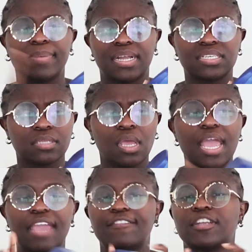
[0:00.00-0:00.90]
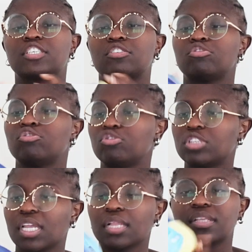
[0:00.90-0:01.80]
but if you're just
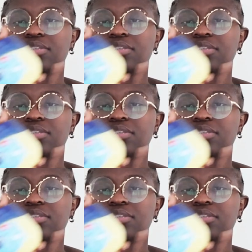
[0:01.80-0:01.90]
using